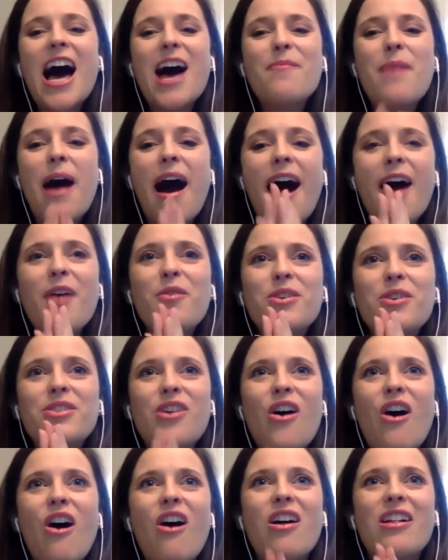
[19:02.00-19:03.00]
I was
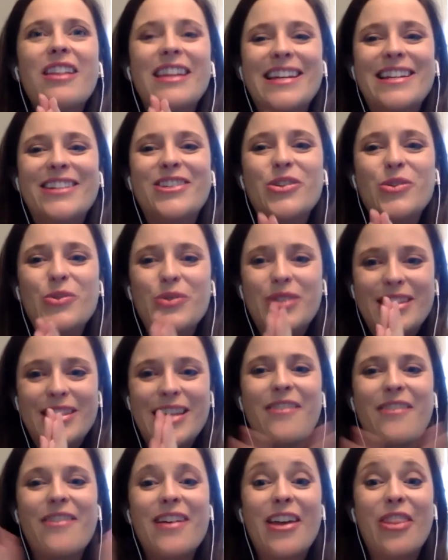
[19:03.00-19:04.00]
all into
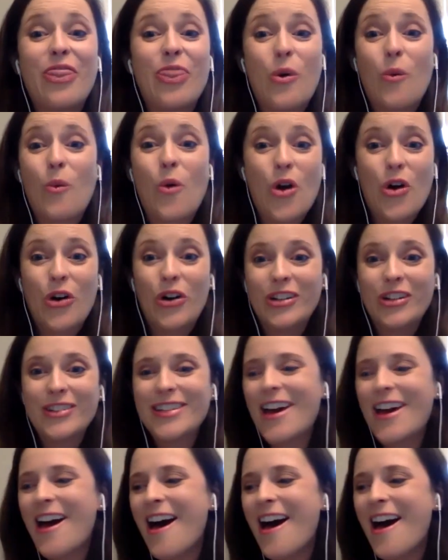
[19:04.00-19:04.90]
saving the world.